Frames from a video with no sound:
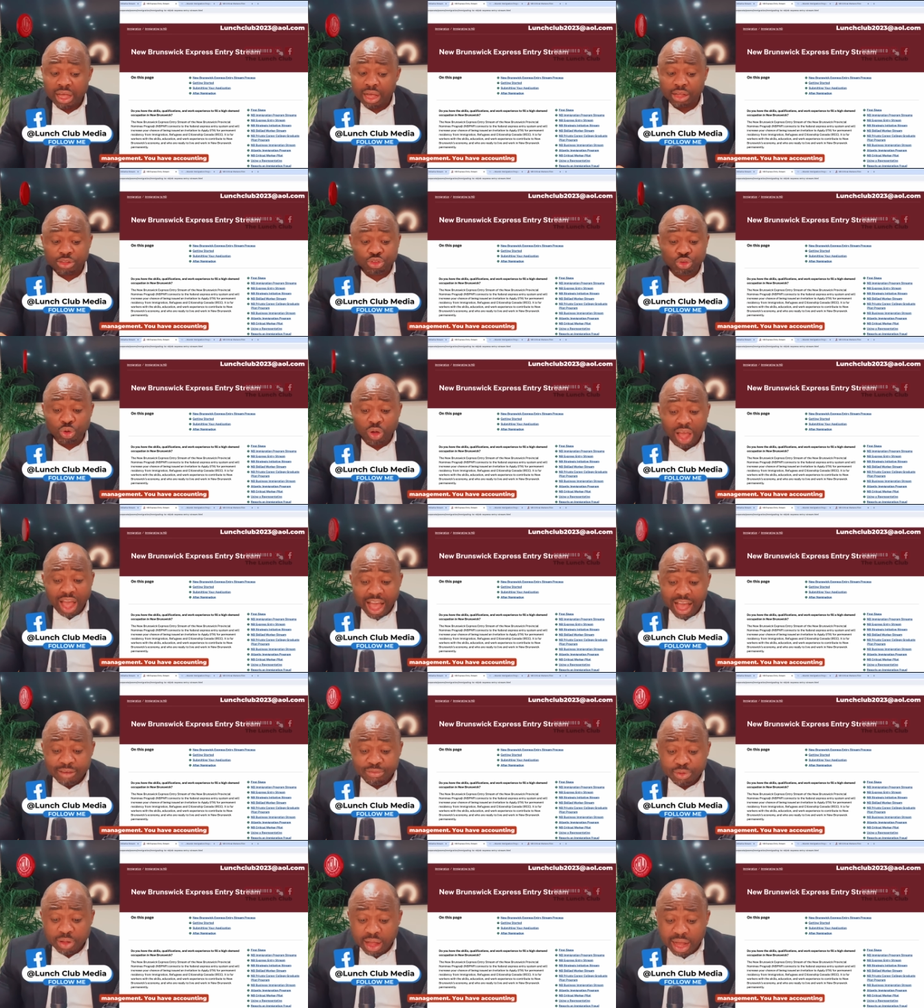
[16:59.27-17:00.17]
You
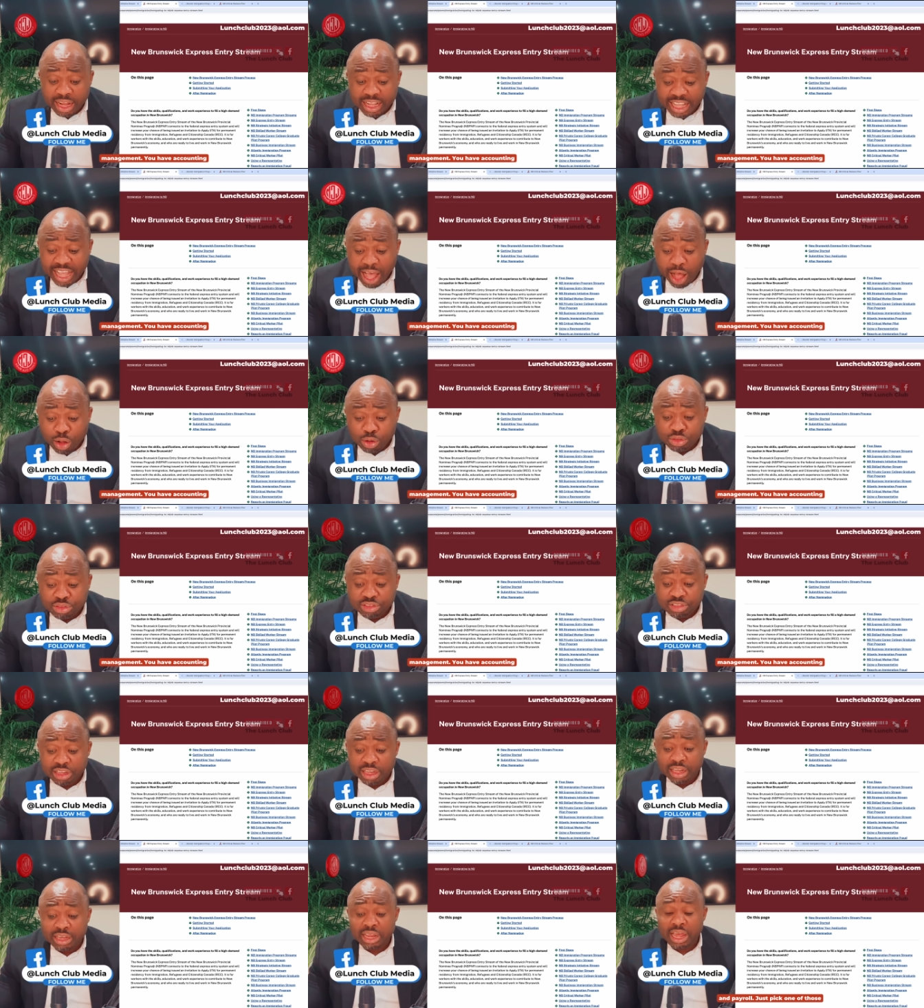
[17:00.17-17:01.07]
have
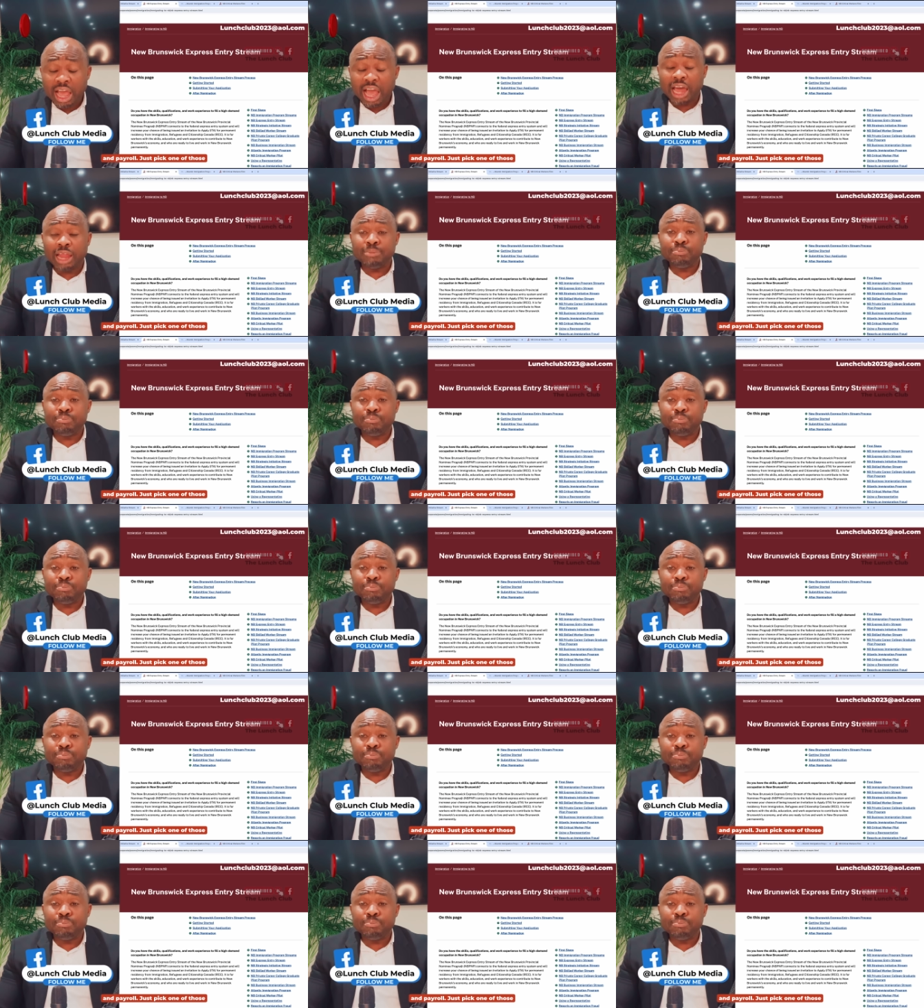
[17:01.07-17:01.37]
accounting and